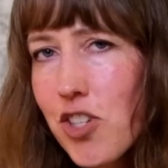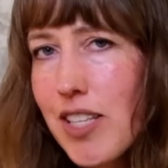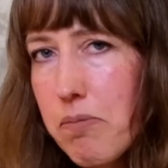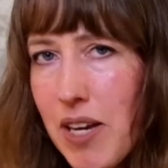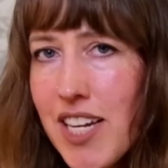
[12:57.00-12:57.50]
they
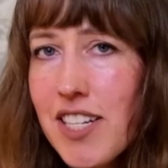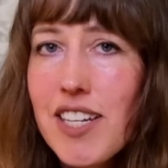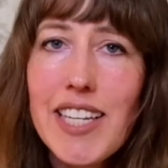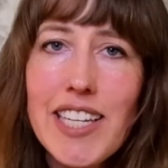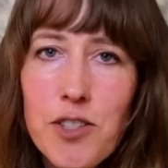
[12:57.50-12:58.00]
made
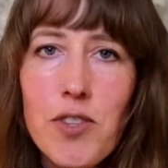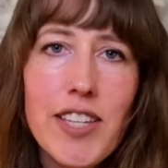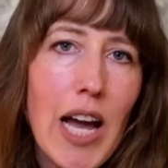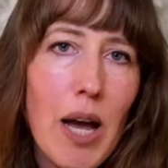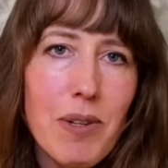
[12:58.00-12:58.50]
into the
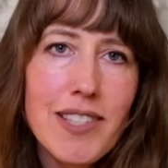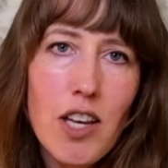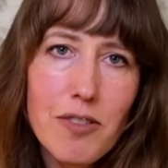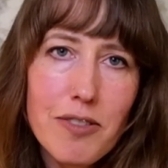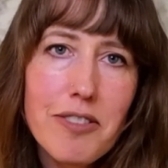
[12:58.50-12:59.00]
app
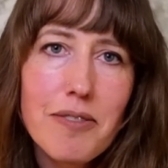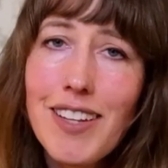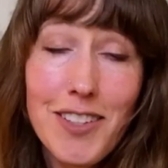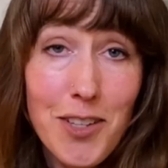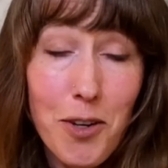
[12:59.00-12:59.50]
itself.
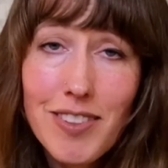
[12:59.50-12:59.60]
So